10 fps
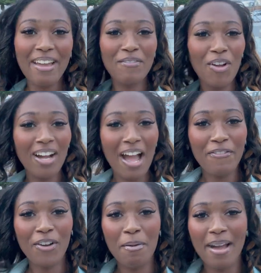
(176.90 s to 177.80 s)
vlog, I
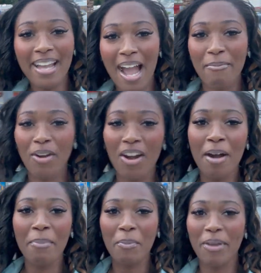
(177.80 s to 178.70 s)
forgot my
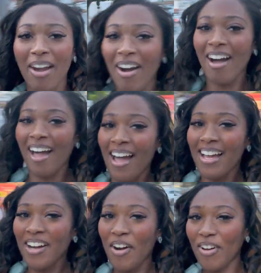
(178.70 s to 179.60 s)
camera, but we are
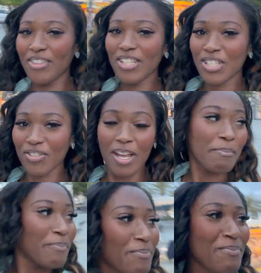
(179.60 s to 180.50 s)
on the strip.
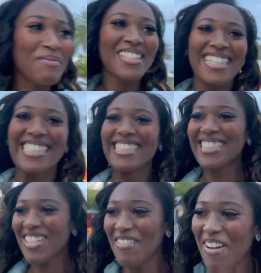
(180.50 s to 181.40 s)
Do
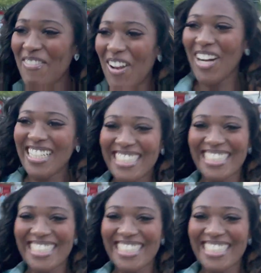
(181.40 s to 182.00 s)
you know my vlog?